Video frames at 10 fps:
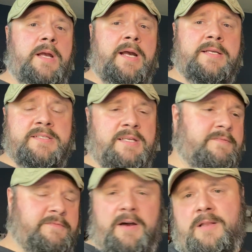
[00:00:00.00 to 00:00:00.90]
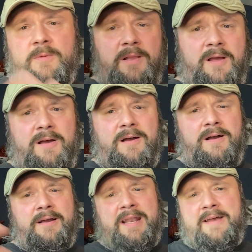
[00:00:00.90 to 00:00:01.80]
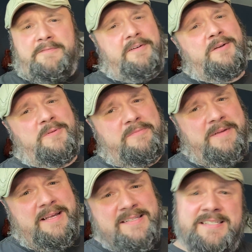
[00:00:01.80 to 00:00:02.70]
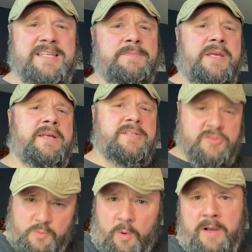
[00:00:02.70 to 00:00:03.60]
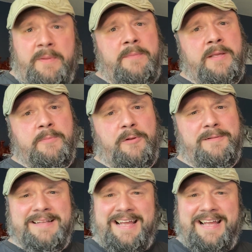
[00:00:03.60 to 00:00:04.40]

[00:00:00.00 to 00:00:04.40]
guys can follow along and have fun with me and see me get destroyed by people.